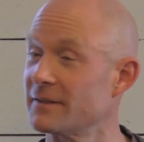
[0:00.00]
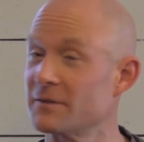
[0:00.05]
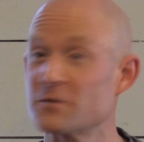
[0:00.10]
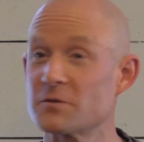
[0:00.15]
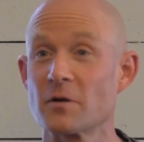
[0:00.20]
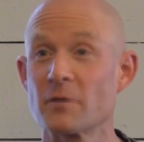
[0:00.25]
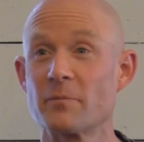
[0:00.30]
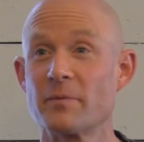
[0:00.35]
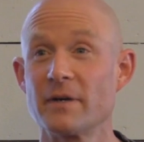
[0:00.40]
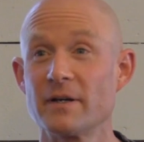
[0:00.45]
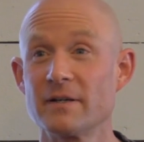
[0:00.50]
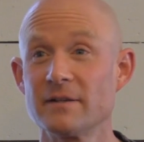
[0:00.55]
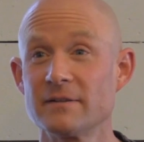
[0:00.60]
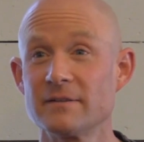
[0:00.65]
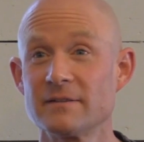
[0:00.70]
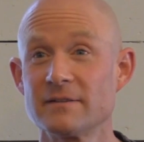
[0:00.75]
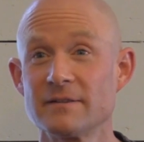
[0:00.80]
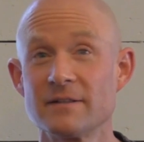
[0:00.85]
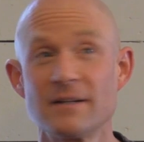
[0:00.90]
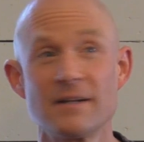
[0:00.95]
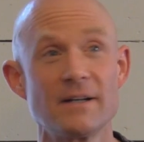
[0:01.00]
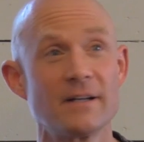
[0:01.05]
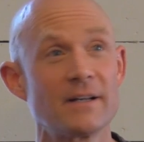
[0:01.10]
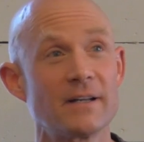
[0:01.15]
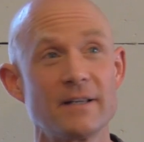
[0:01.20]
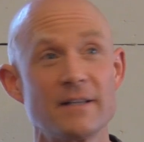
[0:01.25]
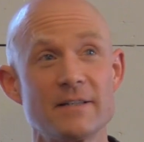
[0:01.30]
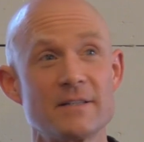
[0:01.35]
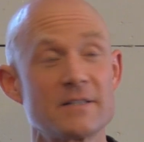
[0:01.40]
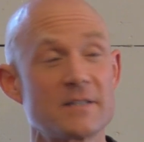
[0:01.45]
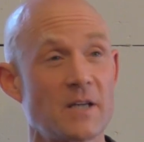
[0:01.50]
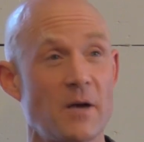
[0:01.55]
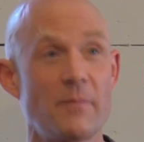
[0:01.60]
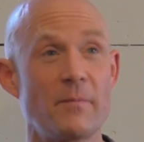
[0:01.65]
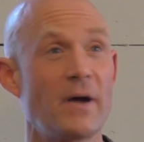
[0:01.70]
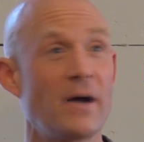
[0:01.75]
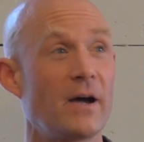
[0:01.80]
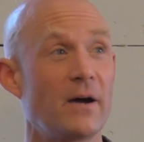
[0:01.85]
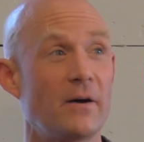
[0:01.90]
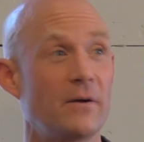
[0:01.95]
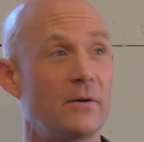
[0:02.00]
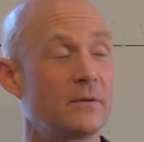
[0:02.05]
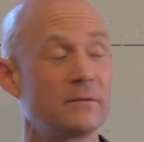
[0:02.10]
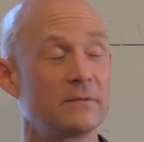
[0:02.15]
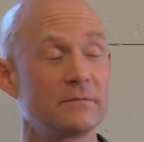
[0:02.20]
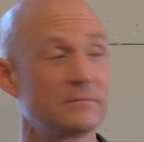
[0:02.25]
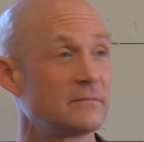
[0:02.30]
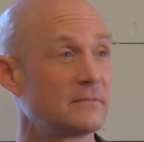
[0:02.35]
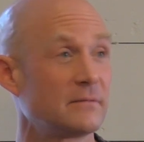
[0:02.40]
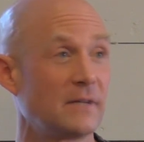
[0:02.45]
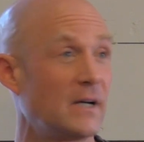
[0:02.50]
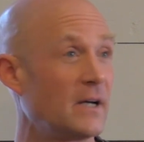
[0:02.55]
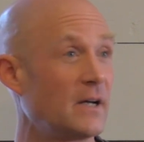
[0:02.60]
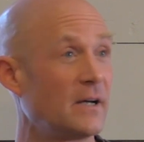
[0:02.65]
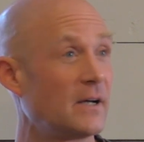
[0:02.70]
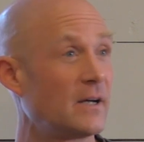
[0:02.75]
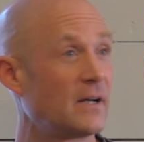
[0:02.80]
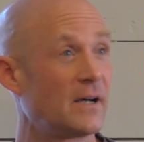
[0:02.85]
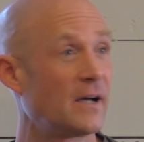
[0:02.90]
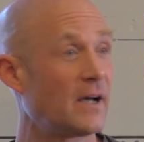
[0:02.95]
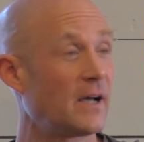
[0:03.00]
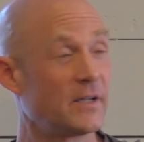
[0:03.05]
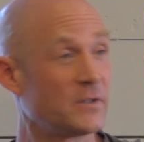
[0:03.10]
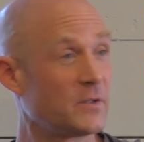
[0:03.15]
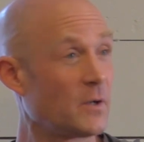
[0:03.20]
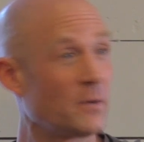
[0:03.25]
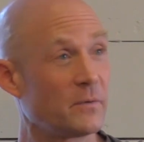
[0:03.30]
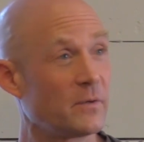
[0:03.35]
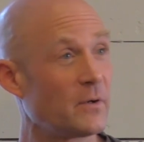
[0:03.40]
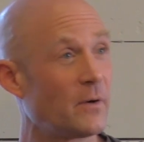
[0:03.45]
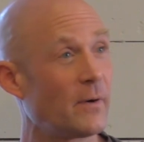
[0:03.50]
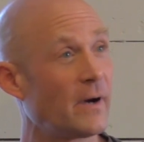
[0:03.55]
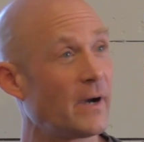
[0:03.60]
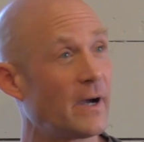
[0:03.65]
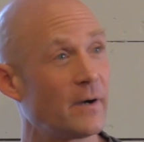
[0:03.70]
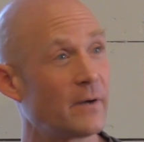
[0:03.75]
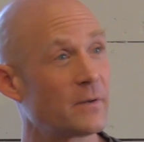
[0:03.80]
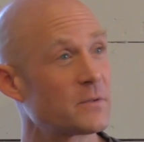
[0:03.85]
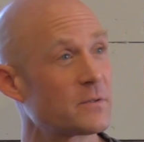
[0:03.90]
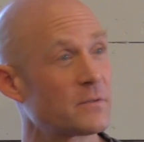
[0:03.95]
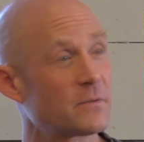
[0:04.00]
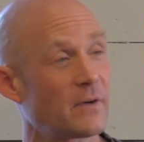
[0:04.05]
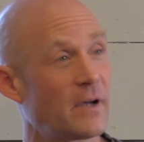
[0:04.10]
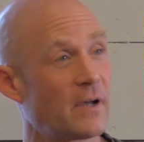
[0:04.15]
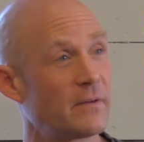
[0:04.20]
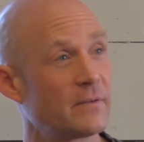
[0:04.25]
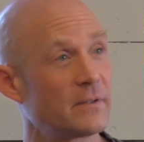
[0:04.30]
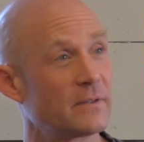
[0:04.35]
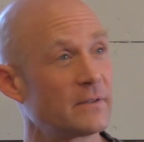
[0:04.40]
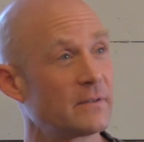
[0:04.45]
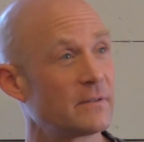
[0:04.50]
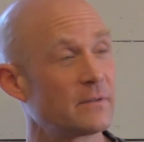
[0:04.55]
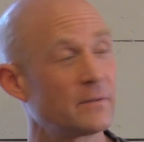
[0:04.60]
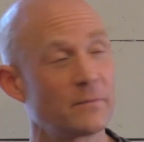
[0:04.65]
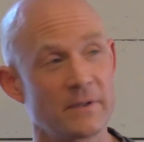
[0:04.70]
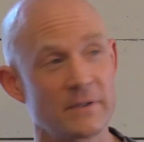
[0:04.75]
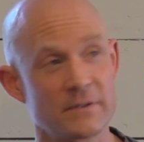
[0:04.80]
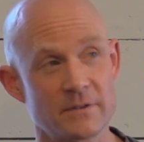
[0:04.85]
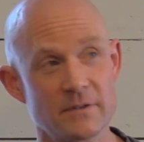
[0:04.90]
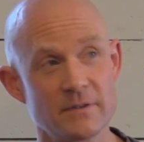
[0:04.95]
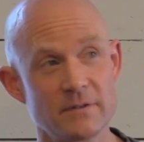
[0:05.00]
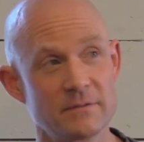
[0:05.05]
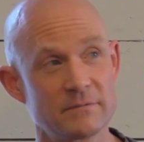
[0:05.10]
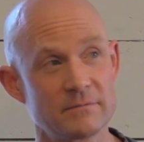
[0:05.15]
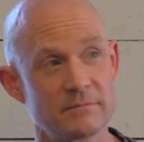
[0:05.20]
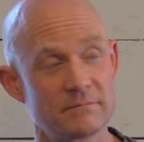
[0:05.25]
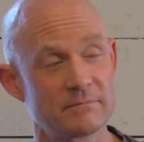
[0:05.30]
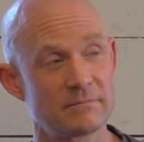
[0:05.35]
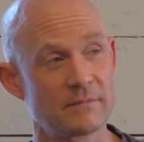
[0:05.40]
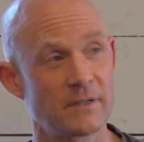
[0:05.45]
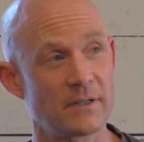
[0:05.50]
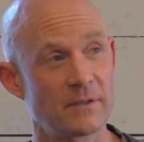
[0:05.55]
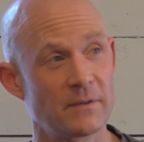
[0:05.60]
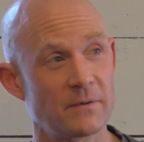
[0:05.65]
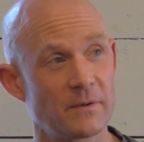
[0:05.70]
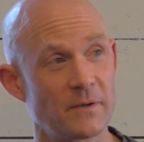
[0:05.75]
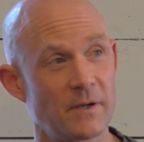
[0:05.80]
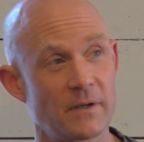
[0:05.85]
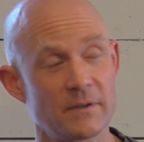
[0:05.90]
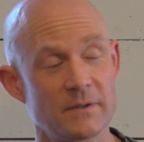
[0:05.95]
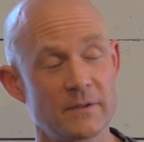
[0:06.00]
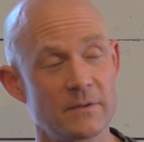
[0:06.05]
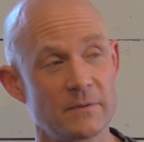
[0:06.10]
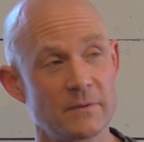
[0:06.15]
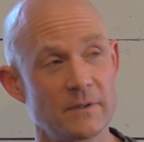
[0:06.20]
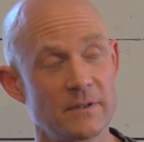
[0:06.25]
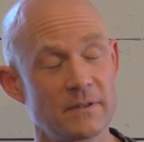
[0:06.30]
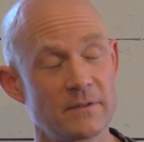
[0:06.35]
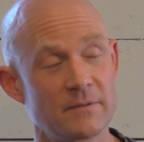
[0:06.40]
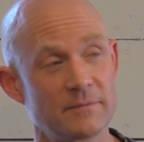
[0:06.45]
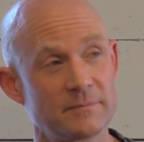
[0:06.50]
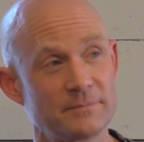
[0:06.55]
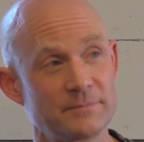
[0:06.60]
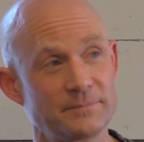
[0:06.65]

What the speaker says: and chirping, and somehow, I don't know how, surviving the winter. I don't know how they do it.